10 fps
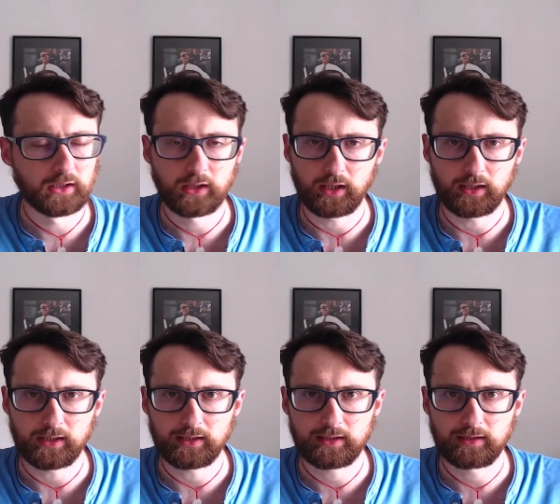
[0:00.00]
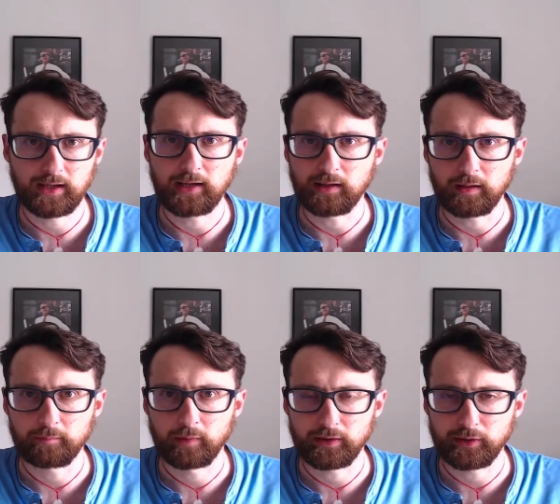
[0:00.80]
that it is daytime
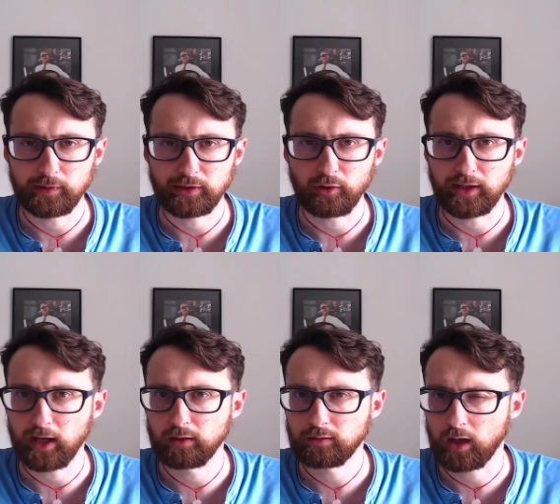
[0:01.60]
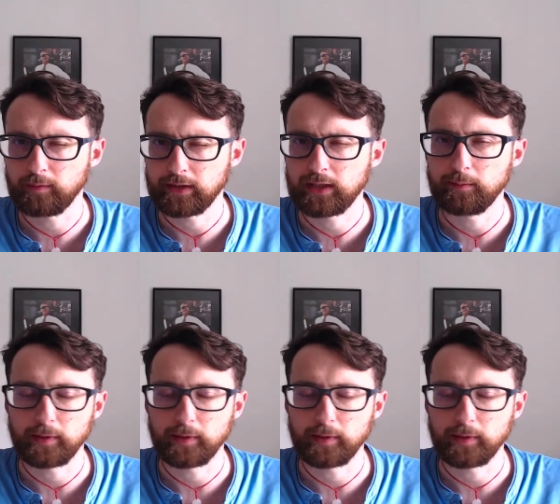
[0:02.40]
and so it's not yet time to sleep.